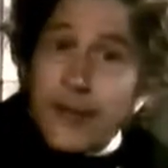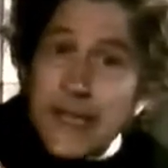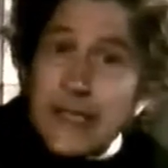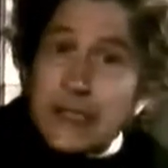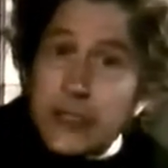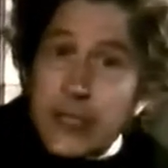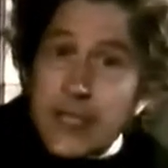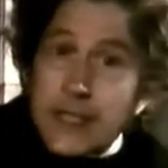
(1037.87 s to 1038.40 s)
they
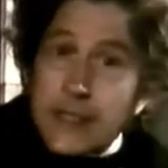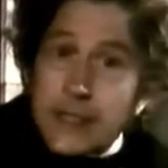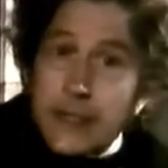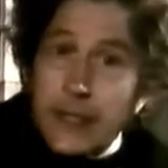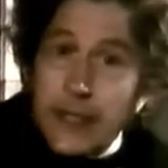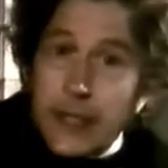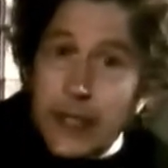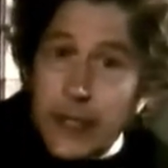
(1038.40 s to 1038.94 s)
are
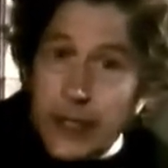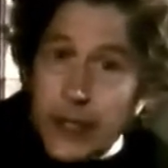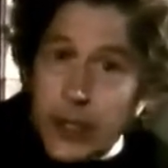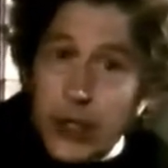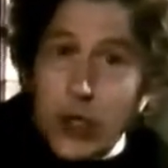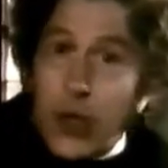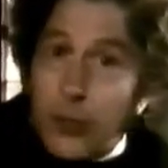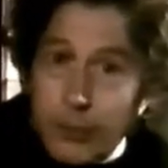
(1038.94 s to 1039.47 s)
just
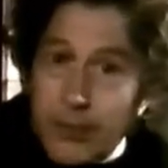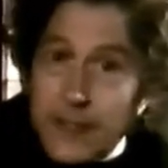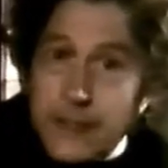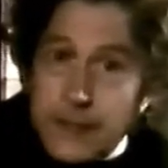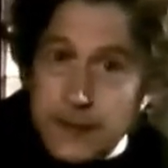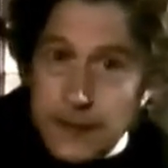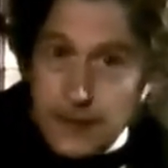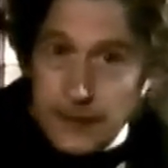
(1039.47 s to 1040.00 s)

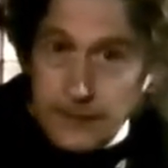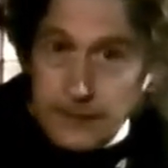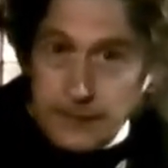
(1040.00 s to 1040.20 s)
copies.